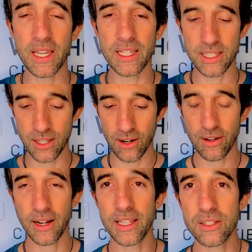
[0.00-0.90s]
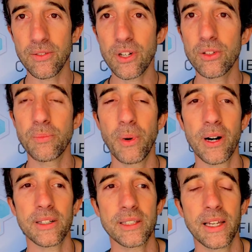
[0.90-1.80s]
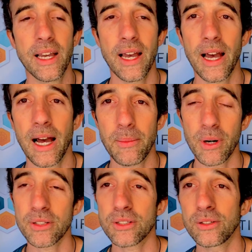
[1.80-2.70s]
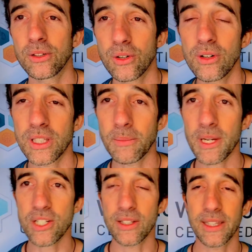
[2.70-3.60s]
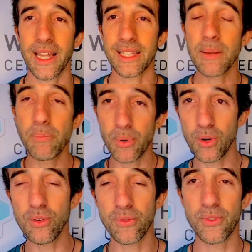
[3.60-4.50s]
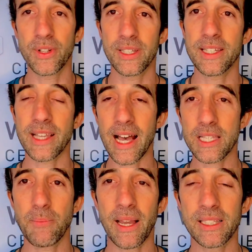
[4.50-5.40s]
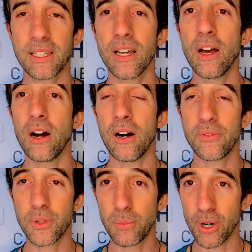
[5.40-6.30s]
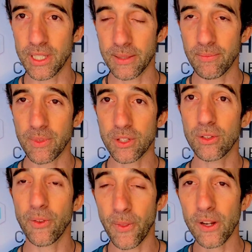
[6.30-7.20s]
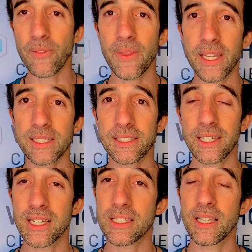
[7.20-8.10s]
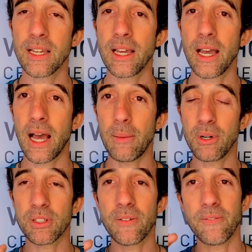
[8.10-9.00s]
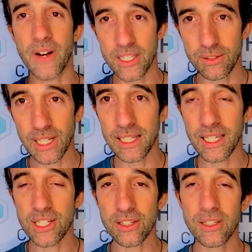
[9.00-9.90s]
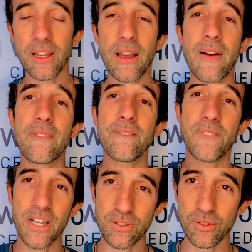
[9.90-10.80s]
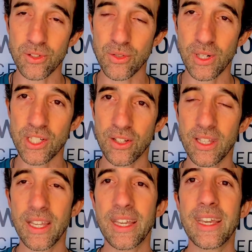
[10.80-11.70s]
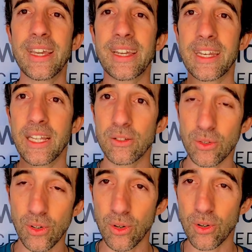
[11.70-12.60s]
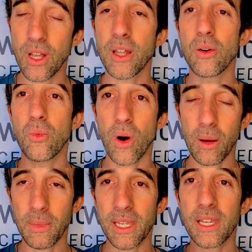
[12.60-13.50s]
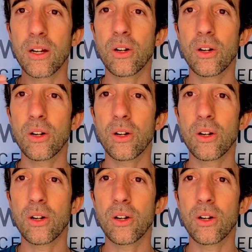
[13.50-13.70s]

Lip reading: So it's a very good part about the cold immersion that improve this aspect of your body. So the second thing is about vasodilatation, vasoconstriction, getting to the cold, warming.